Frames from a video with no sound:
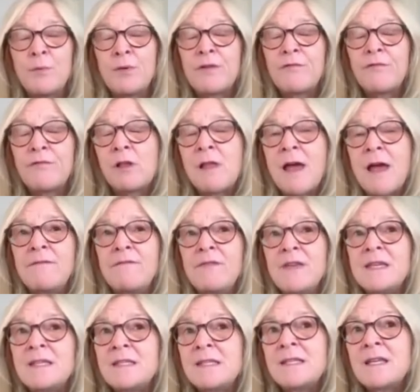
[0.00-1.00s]
peripheral
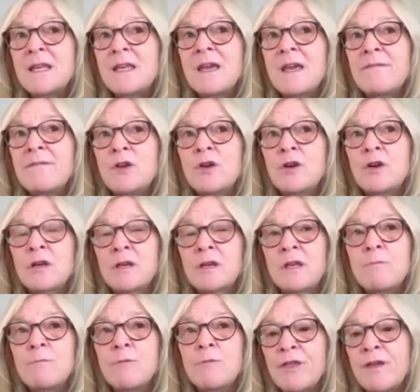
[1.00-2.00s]
IVs to give your
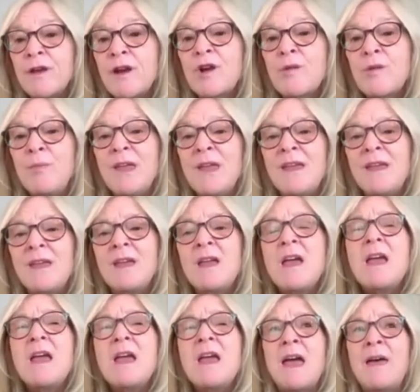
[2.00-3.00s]
chemotherapy
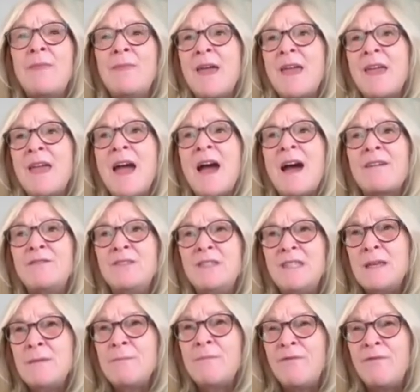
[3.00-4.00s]
and they have
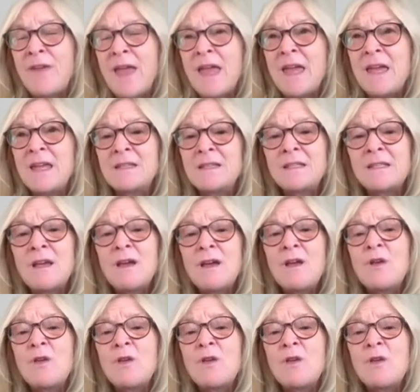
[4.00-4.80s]
deep veins,